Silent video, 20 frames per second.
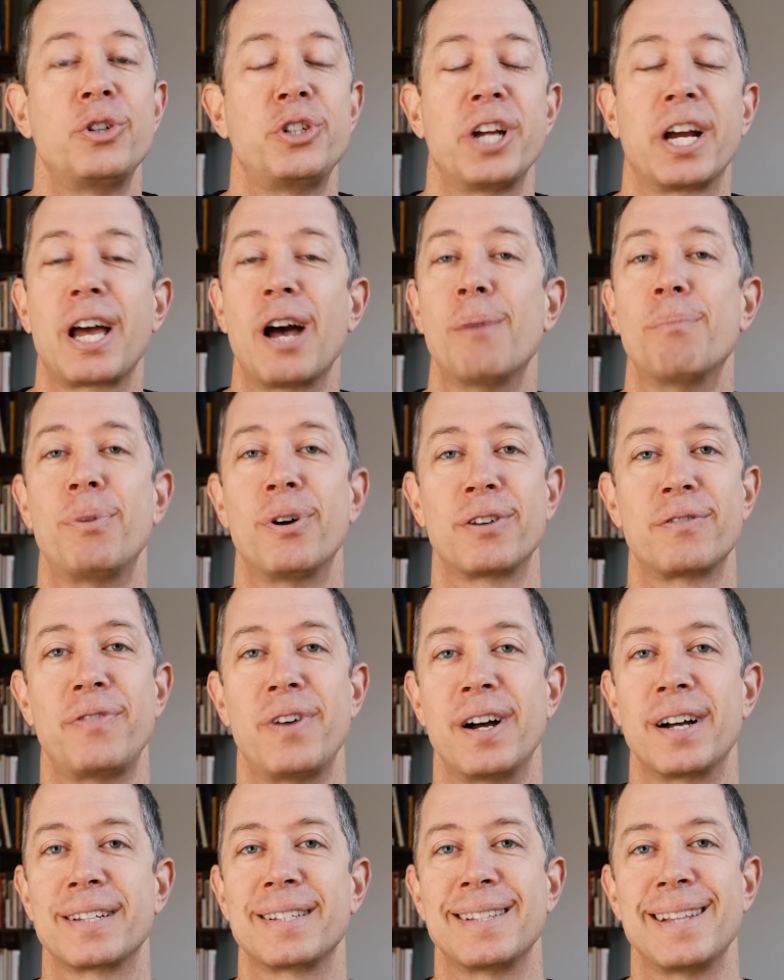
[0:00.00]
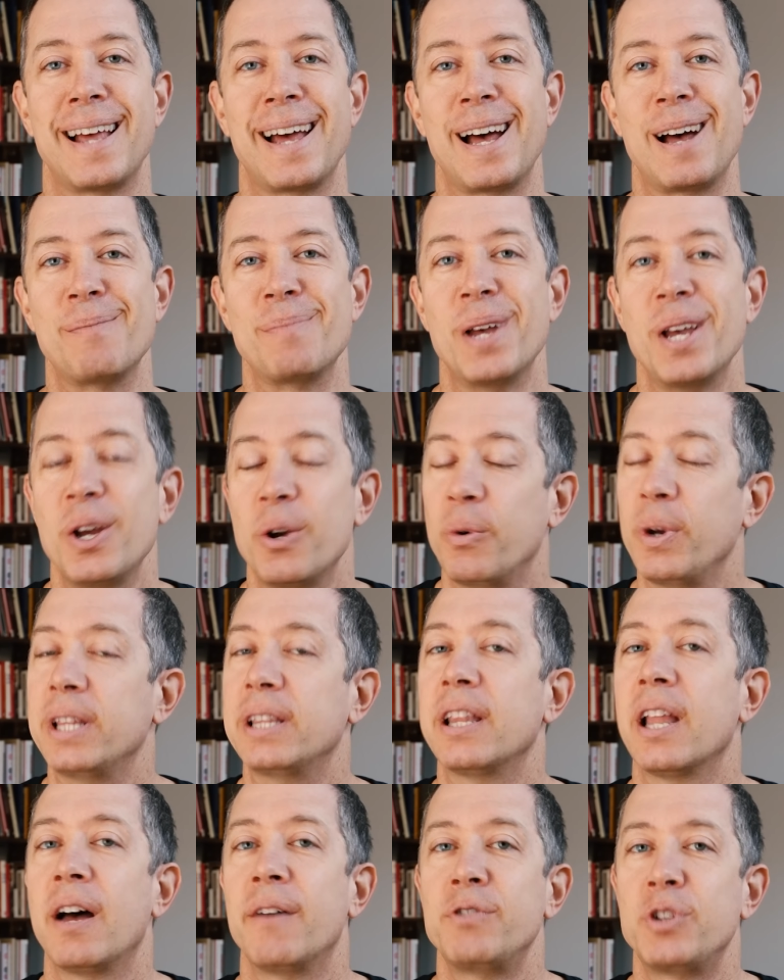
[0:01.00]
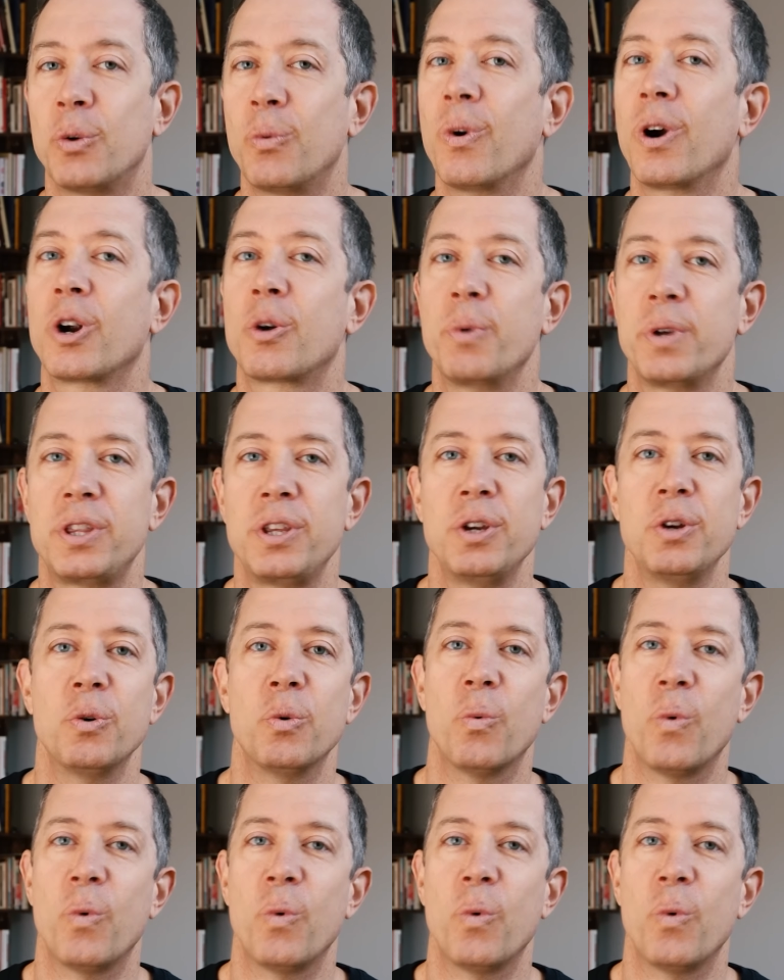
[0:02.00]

Check out BookFox Lab. We'd love to work with you